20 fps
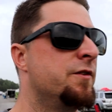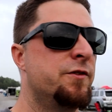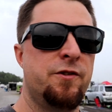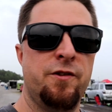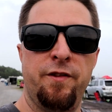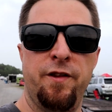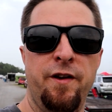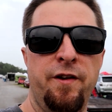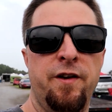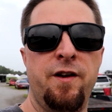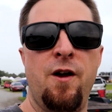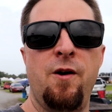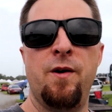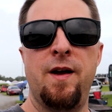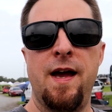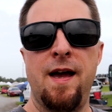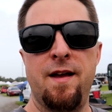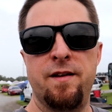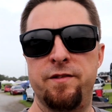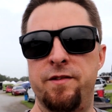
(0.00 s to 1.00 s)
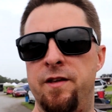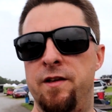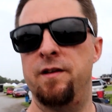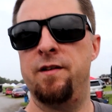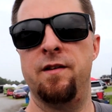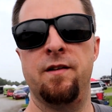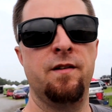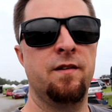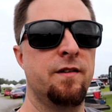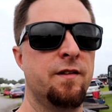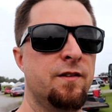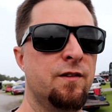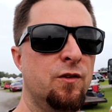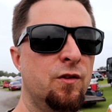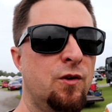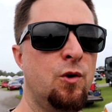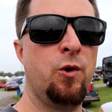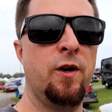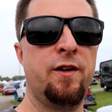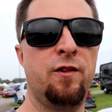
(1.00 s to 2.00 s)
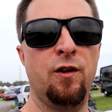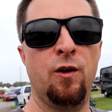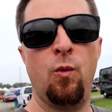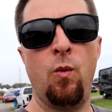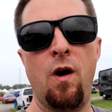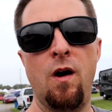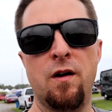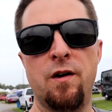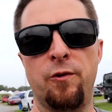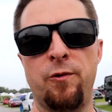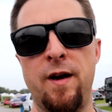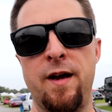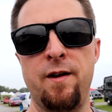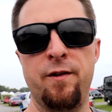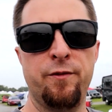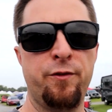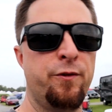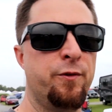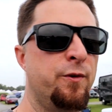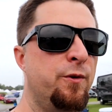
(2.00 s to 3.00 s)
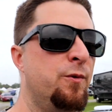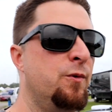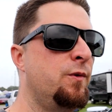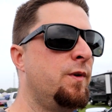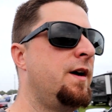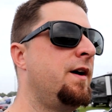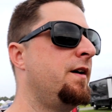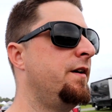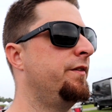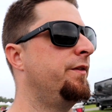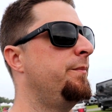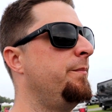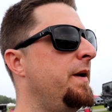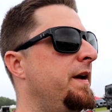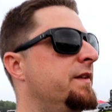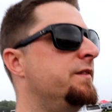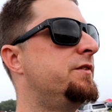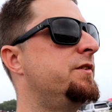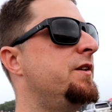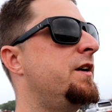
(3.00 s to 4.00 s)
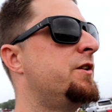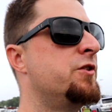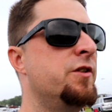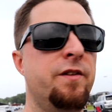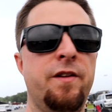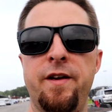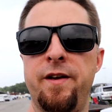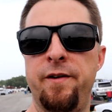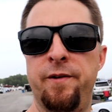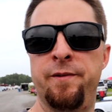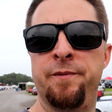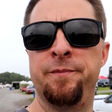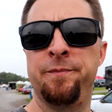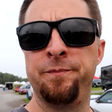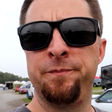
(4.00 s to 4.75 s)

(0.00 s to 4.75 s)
So there you go, guys. Quick little walk around through the main section there.